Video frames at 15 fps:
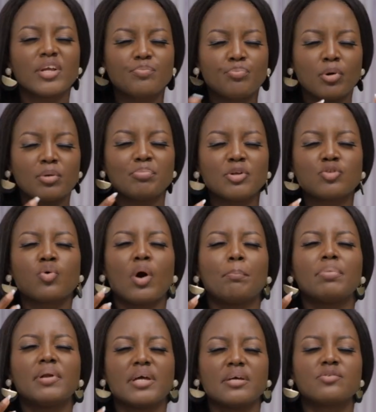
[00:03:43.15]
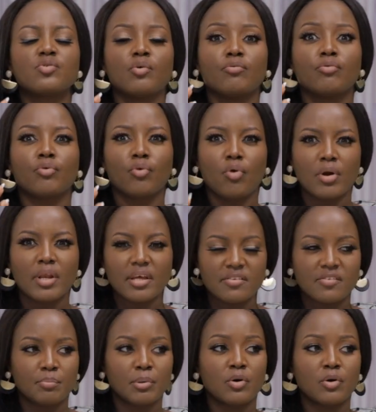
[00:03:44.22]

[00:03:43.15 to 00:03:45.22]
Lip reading: It brought me to a place of rawness